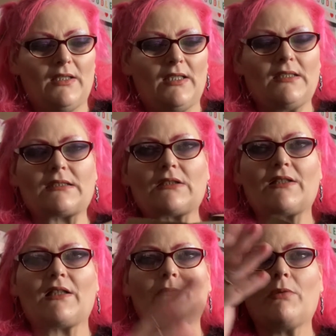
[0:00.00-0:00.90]
Inside
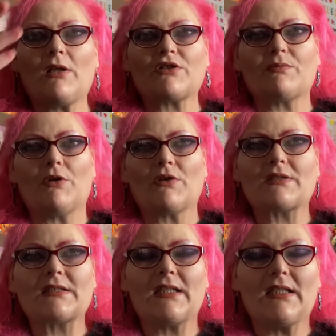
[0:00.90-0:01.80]
now,
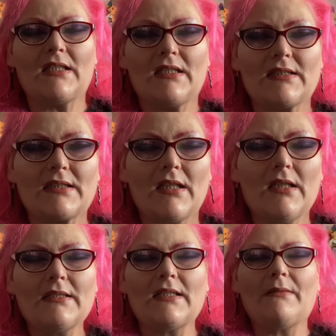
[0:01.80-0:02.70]
Birchbox is
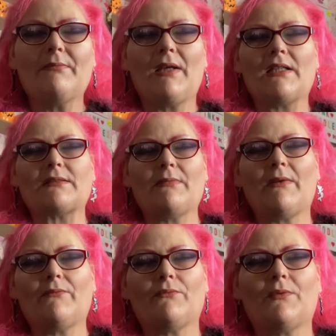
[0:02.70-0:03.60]
£10 a
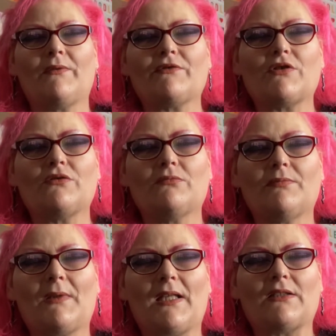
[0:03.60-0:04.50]
month with
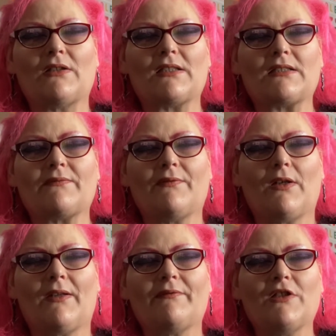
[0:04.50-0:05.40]

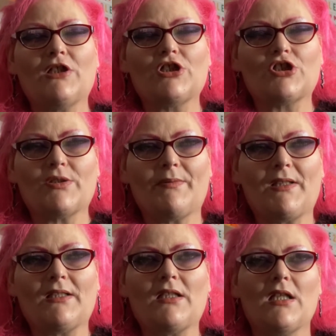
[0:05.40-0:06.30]
£2.95 shipping.